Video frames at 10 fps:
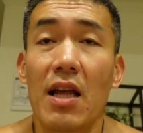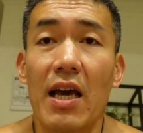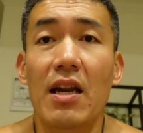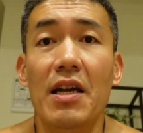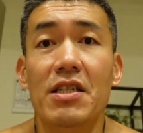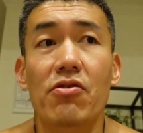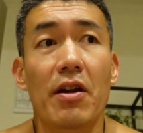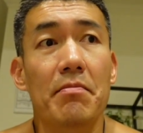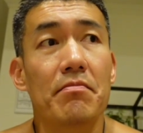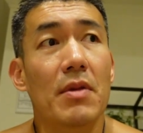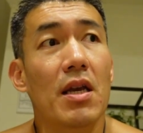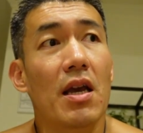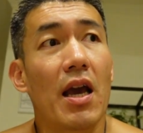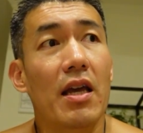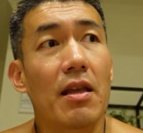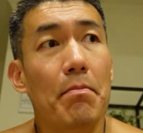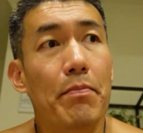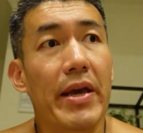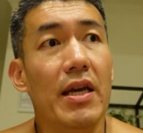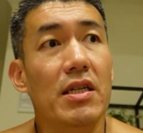then I had an ice cream and then
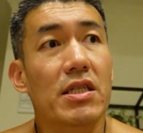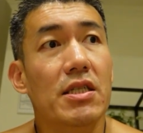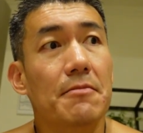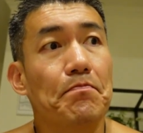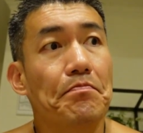beers.